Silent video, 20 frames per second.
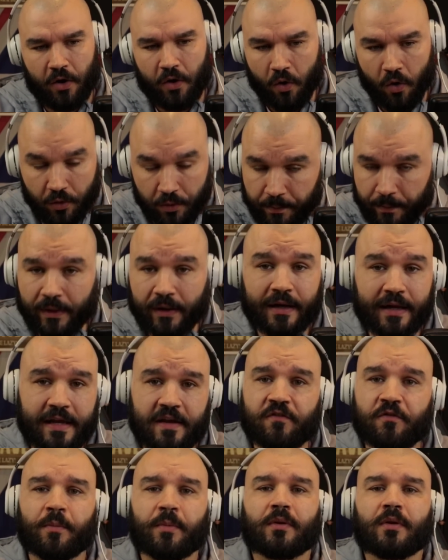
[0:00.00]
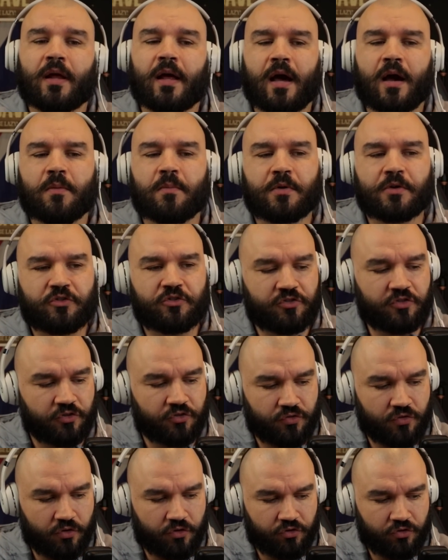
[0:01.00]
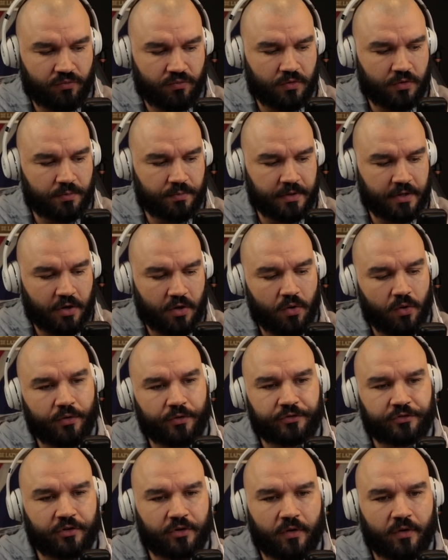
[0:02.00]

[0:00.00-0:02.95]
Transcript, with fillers: unbelievable how much destruction would be caused.